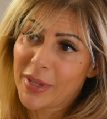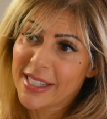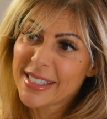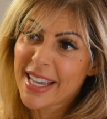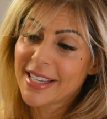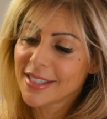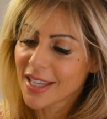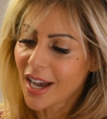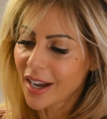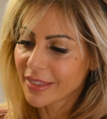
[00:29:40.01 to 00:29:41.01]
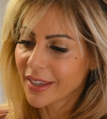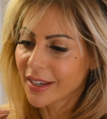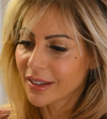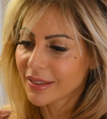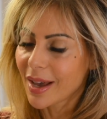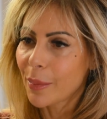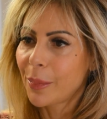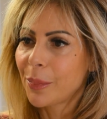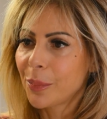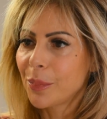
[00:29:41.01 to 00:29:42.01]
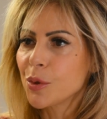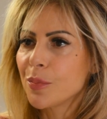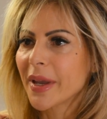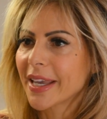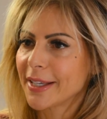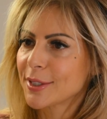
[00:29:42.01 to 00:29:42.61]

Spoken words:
And it takes that, I think, that but, you're picking